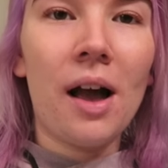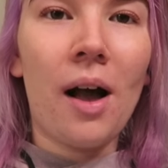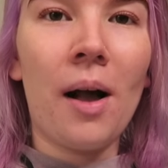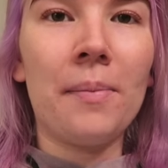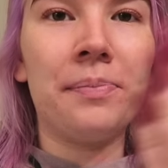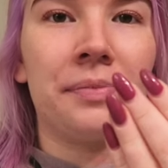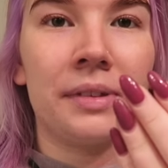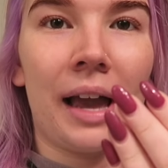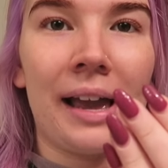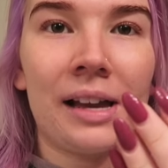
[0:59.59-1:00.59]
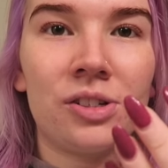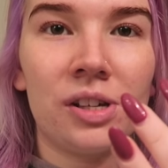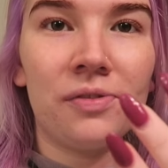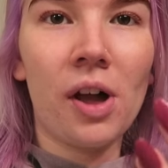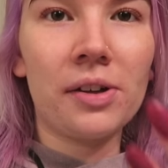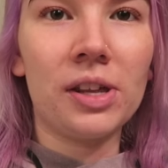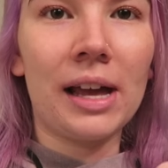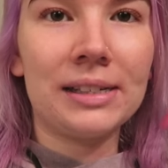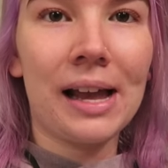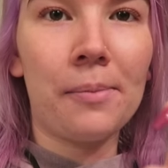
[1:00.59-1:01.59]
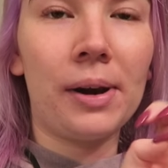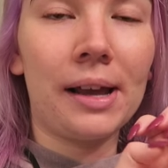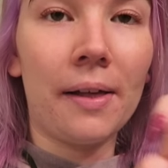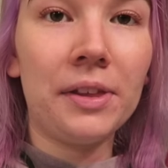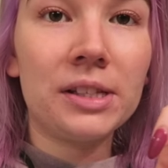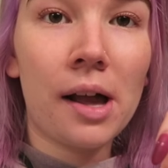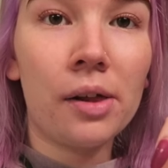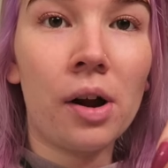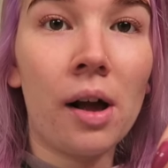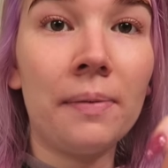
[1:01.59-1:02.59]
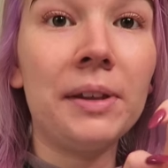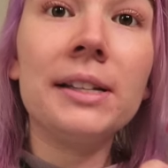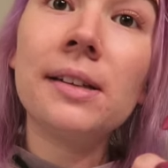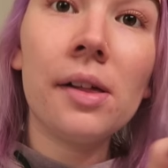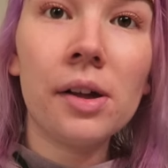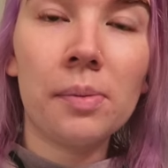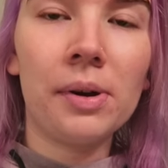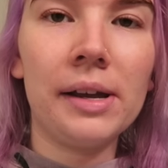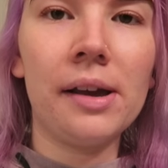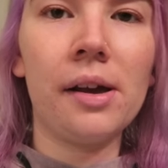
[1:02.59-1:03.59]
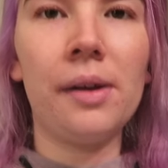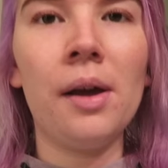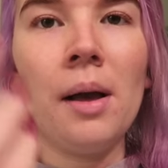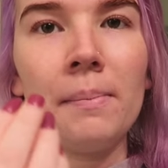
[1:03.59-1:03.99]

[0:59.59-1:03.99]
um i actually vlogged the last time when i got this color on they still look pretty good